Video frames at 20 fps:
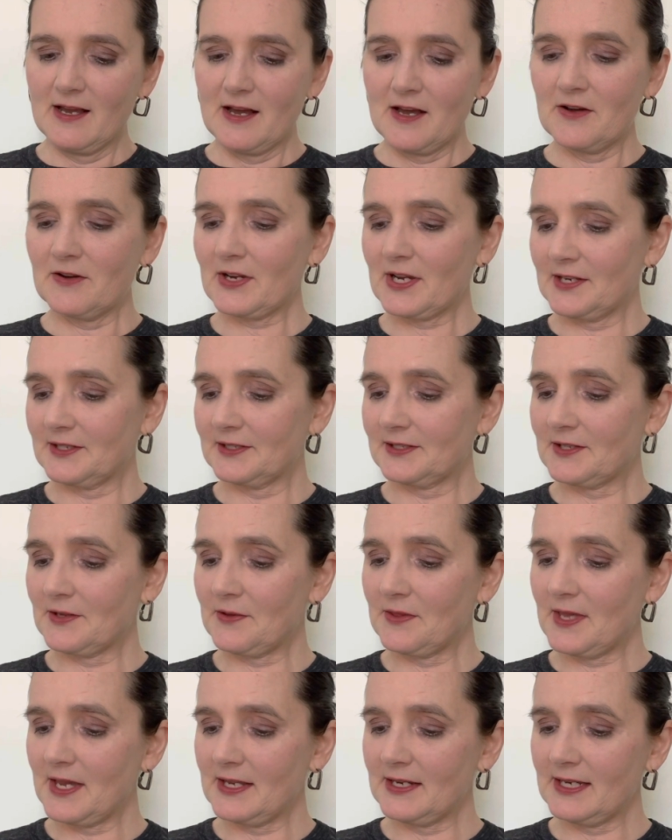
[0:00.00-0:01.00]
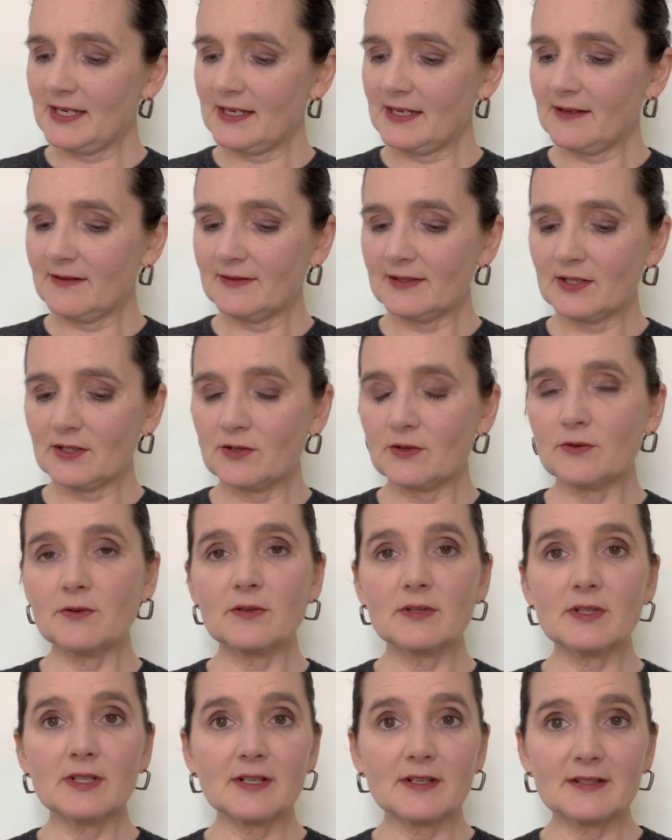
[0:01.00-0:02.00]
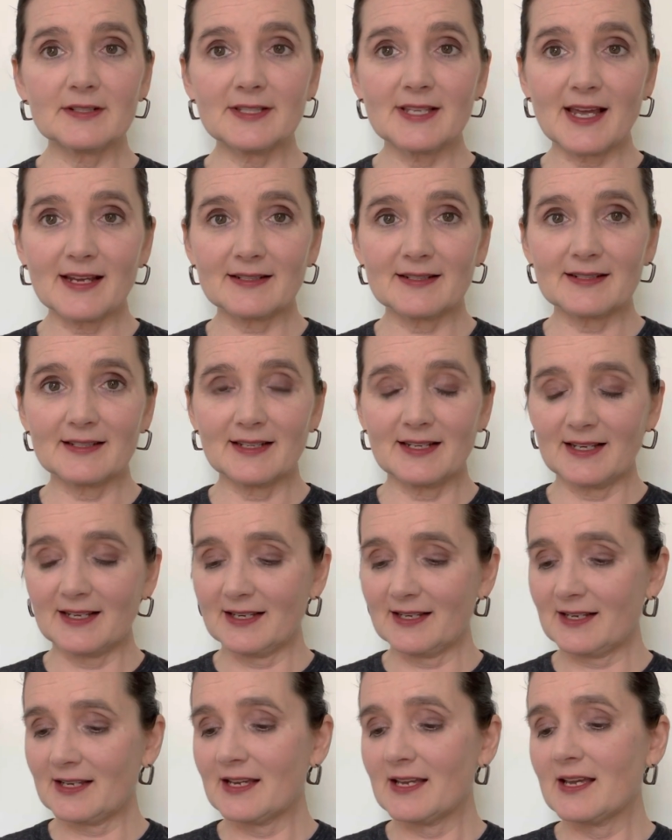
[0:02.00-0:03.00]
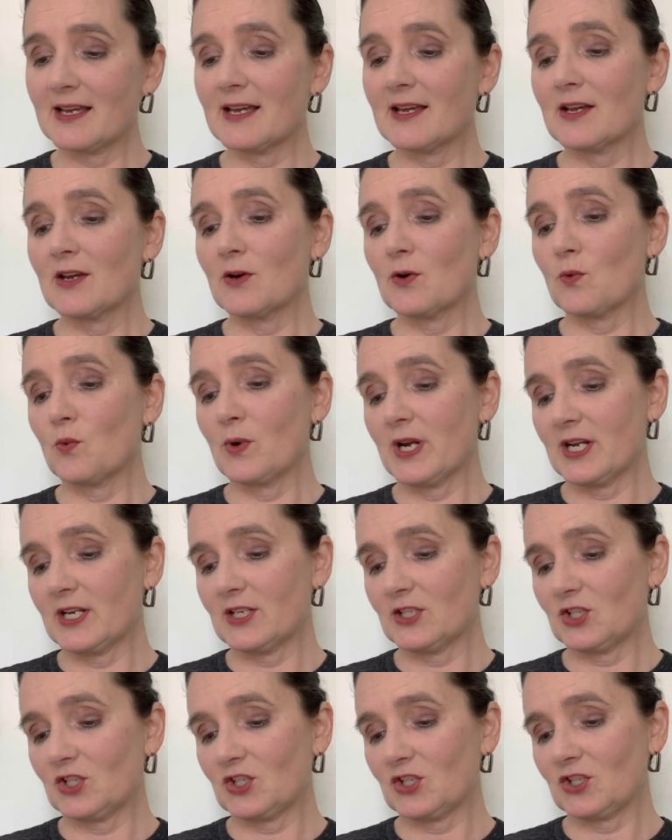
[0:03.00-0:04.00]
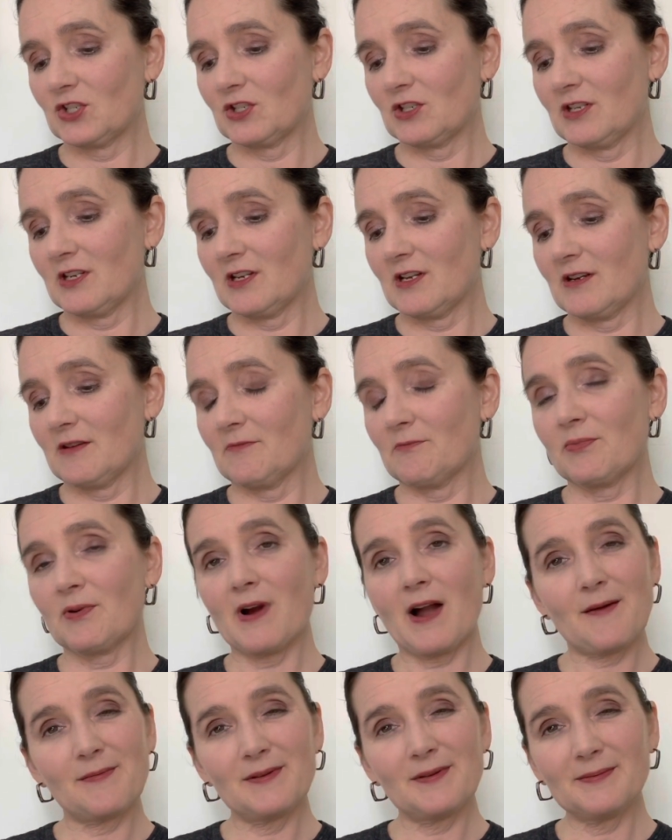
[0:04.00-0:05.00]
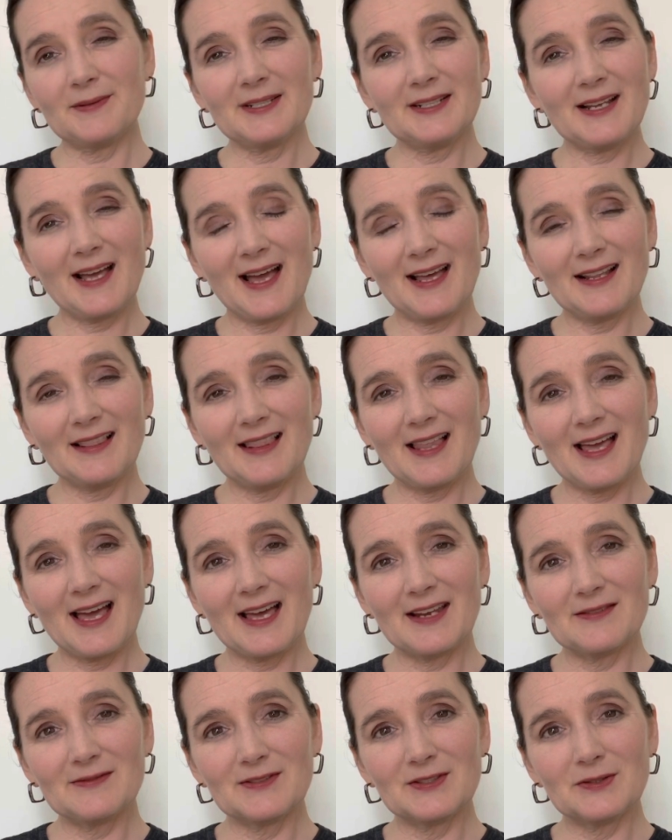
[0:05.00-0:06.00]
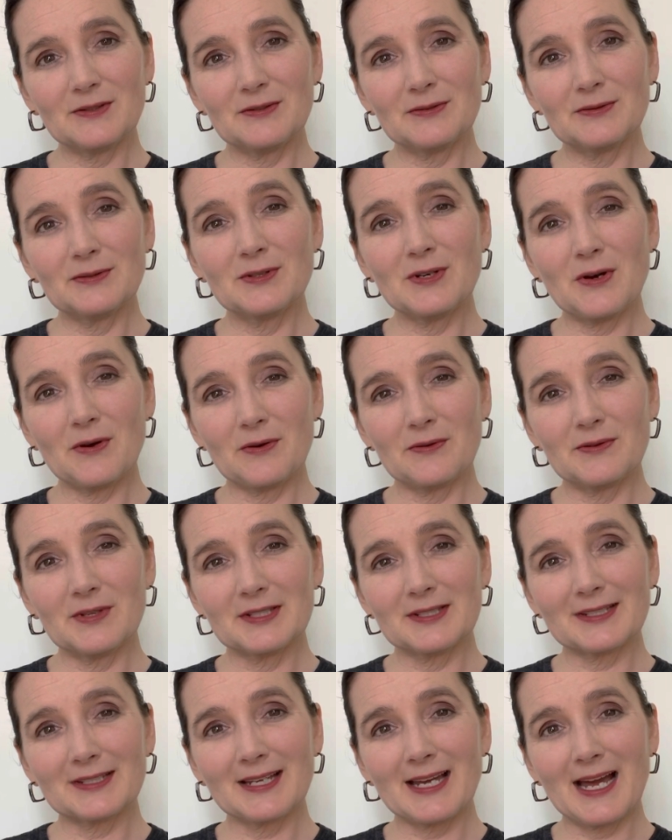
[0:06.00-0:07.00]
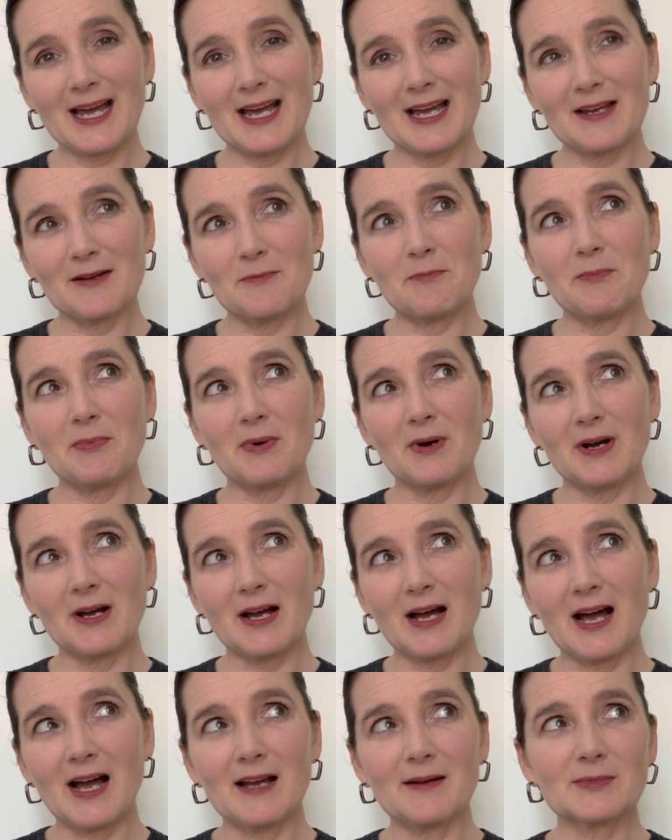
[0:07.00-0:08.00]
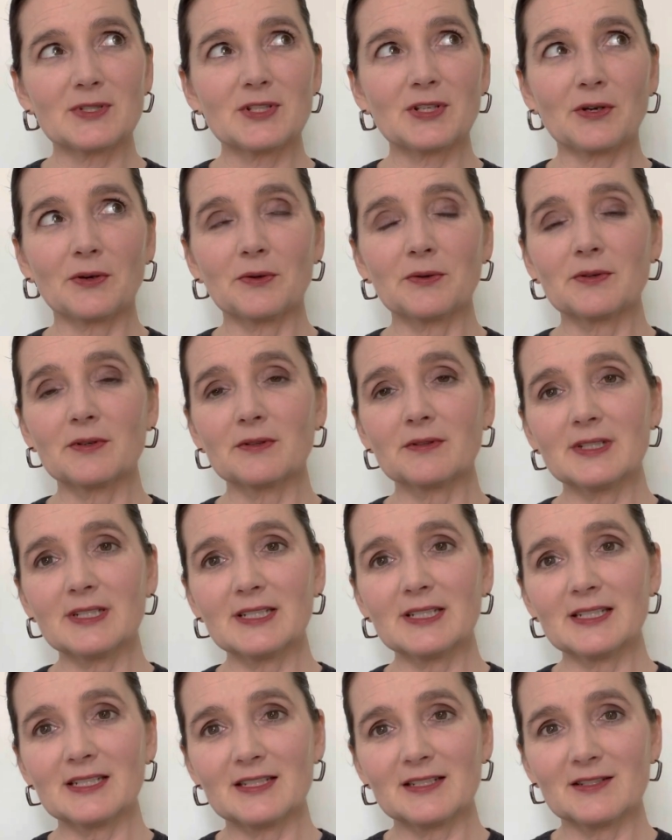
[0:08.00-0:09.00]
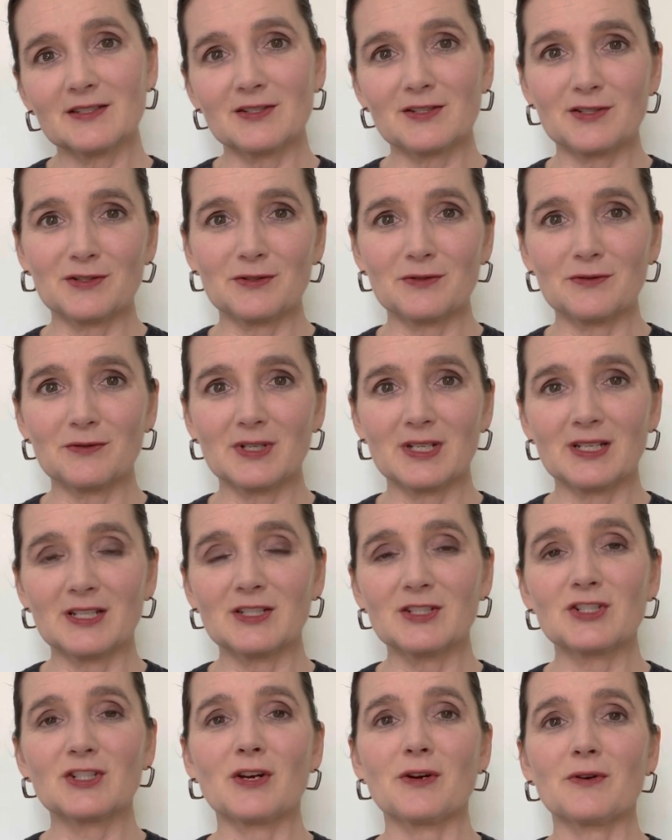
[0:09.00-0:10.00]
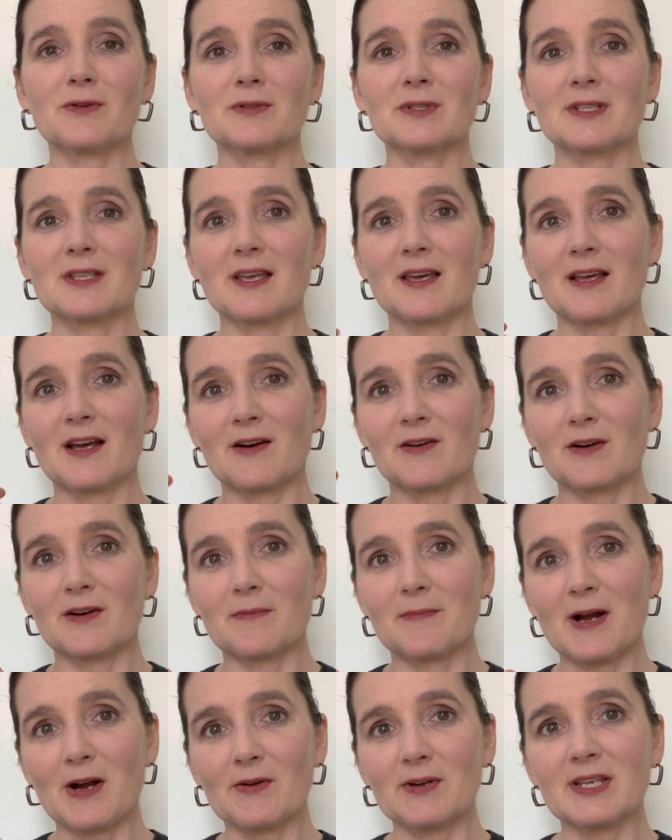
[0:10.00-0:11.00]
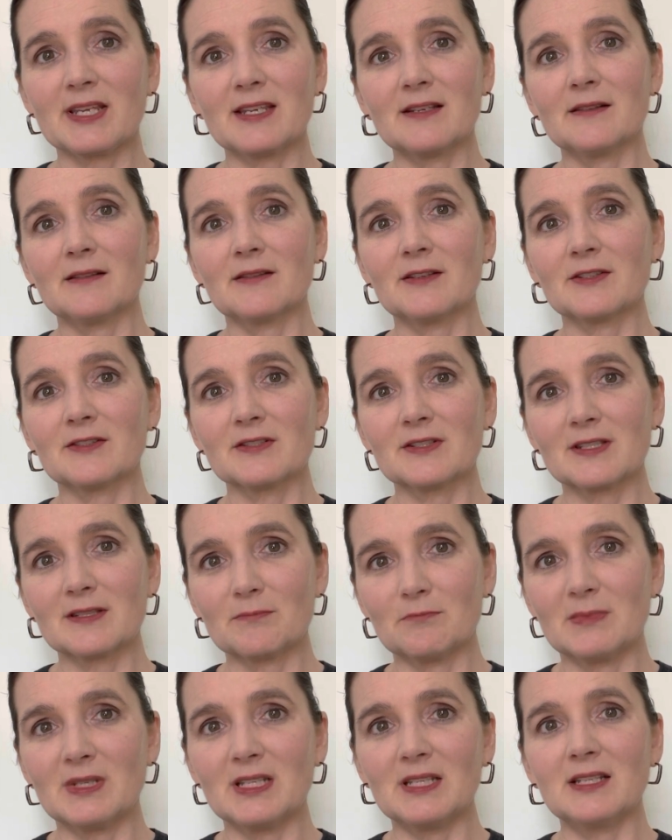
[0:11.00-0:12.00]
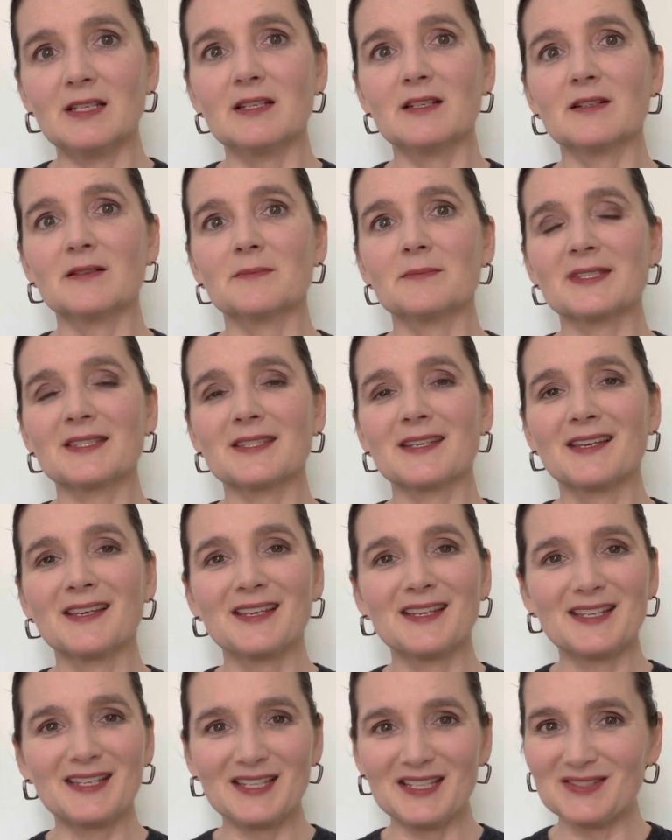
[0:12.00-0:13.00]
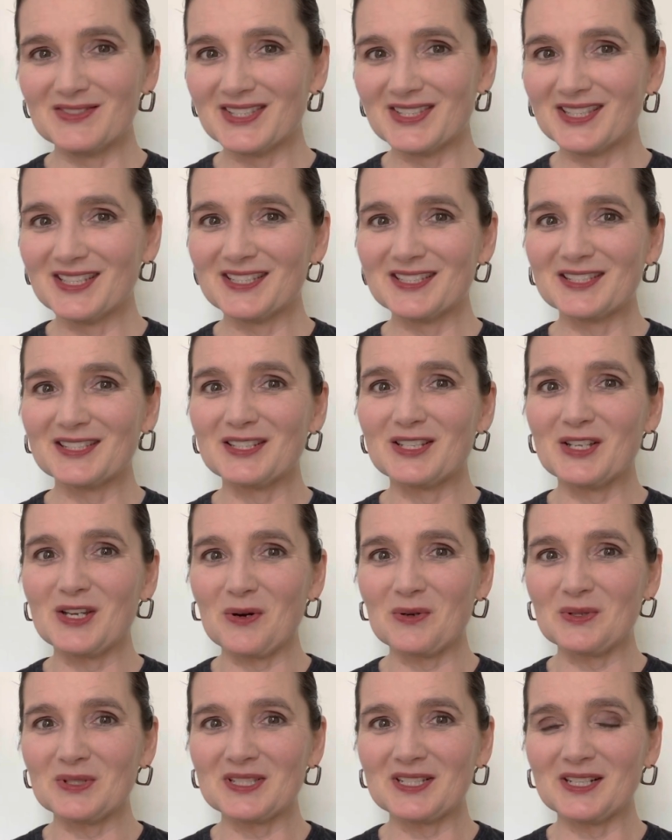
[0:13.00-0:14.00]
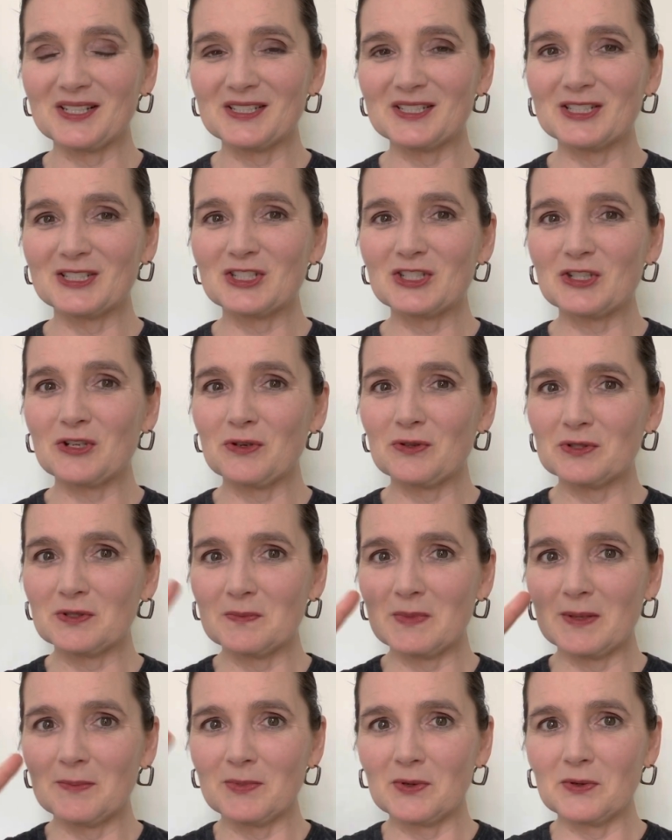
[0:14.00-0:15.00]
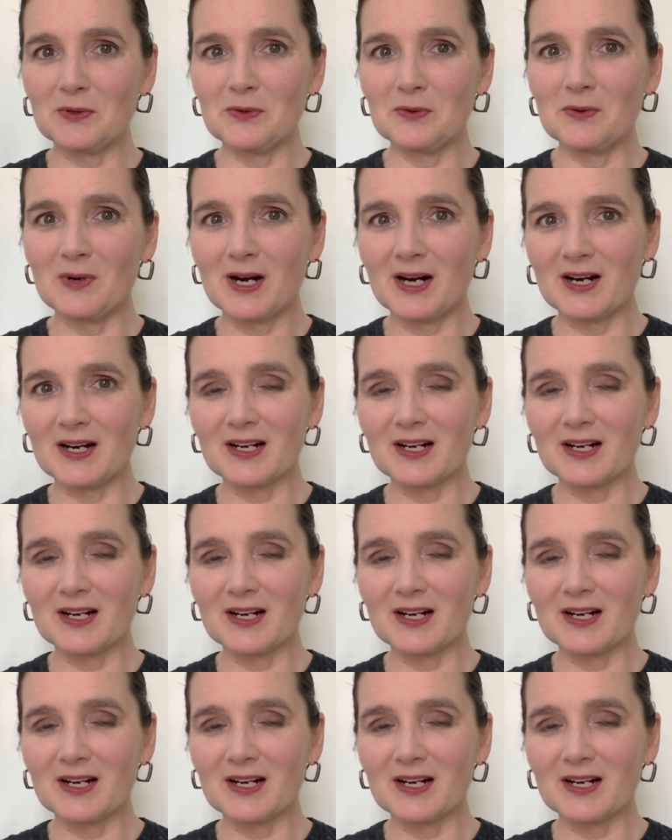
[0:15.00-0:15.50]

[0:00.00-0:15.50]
Okay, so then he gives a cool little technique, which probably not a lot of you know this guy, but I'm totally into any shows that are about healers, mediums, even these ghost hunting shows, people who are